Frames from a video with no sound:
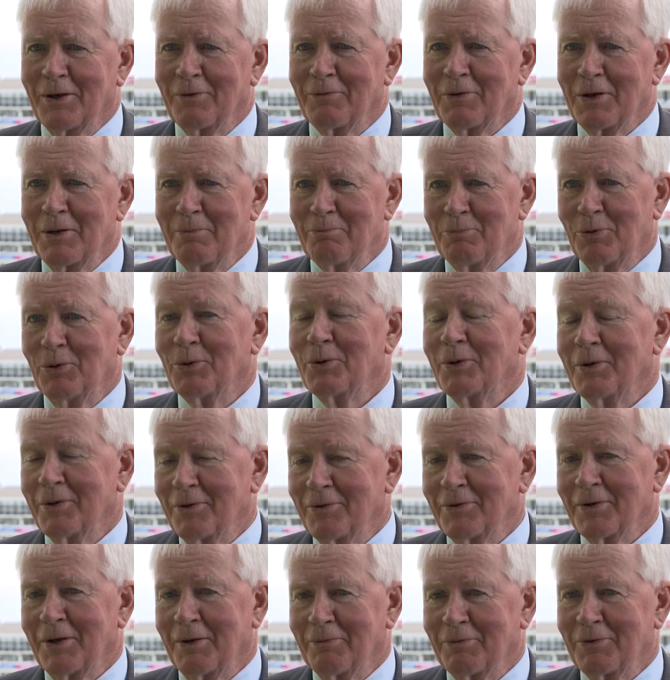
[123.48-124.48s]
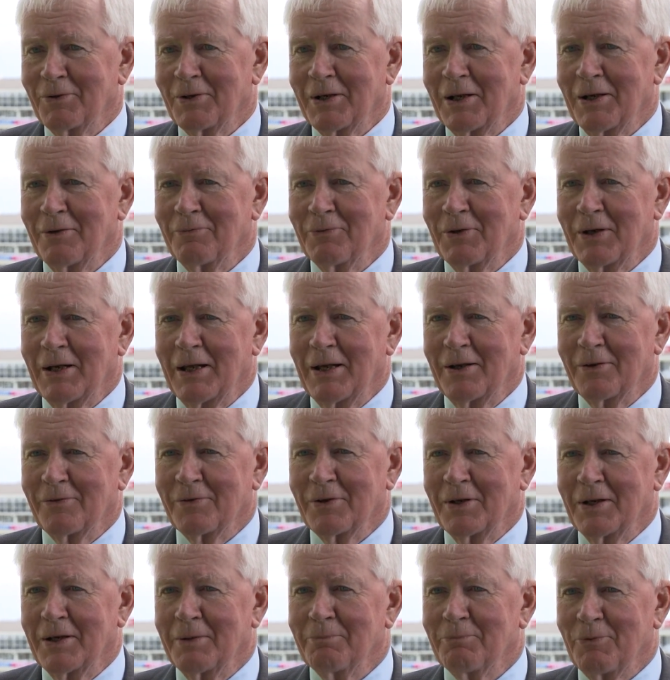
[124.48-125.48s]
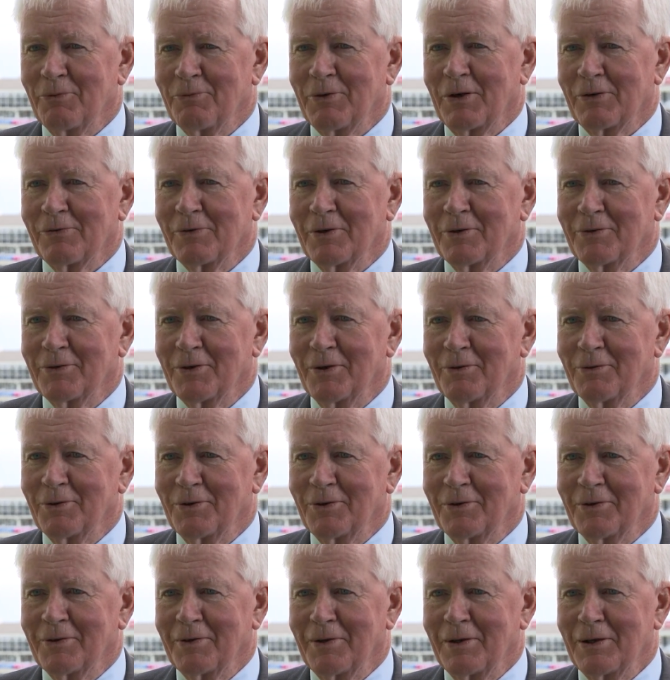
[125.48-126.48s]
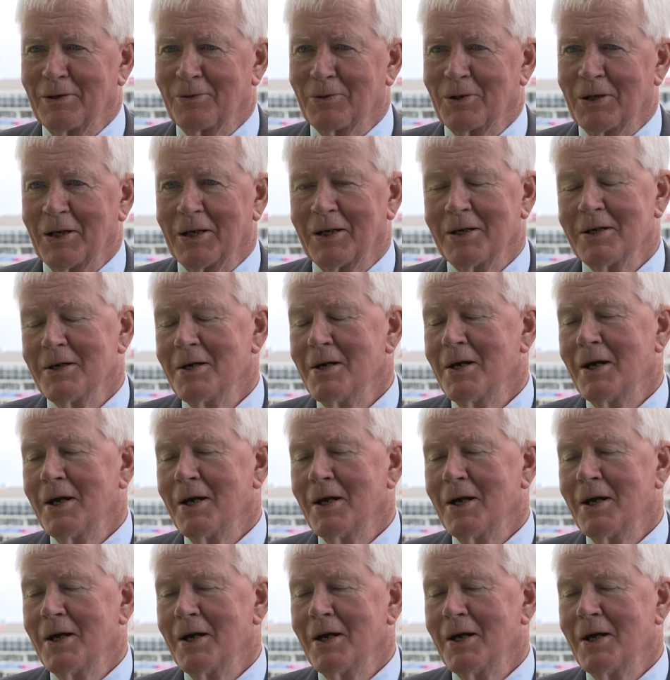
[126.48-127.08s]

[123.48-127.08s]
of the importance, obviously, of financial and professional services in the UK.